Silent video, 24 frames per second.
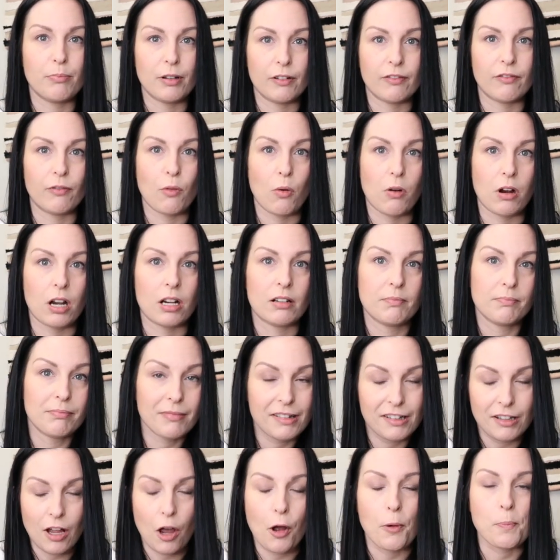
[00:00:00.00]
before.
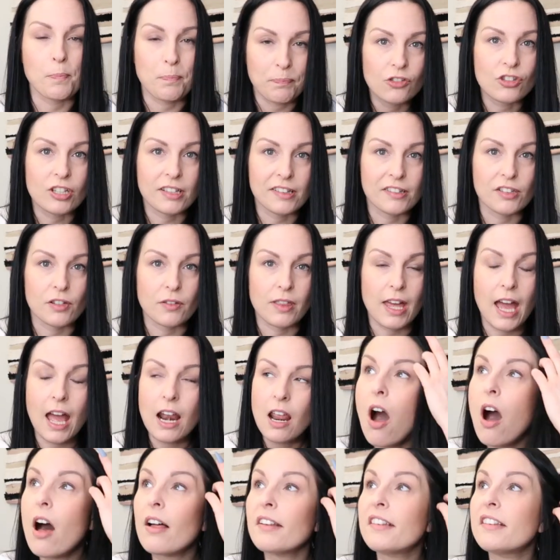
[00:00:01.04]
So just do that.
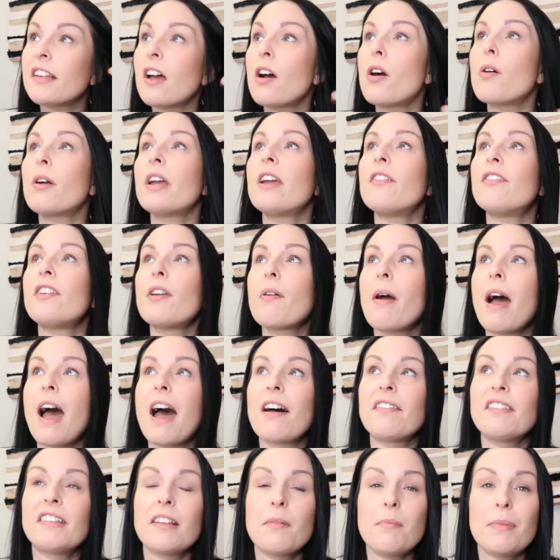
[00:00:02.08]
Also, if you
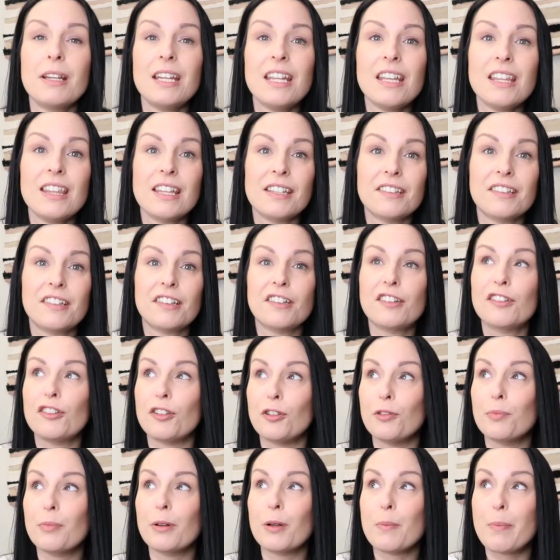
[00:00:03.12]
have somebody that's
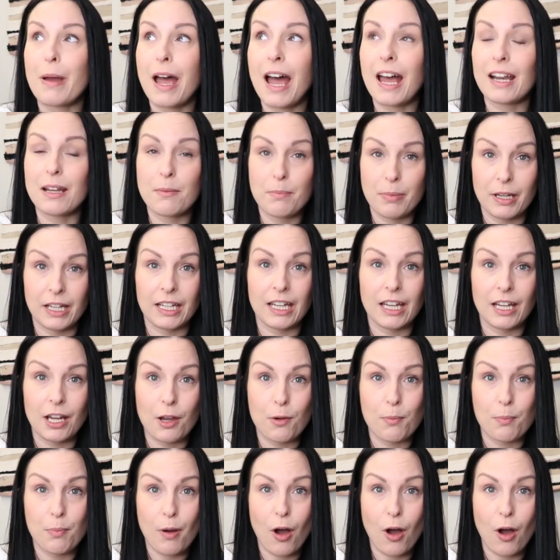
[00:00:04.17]
super bad at picking out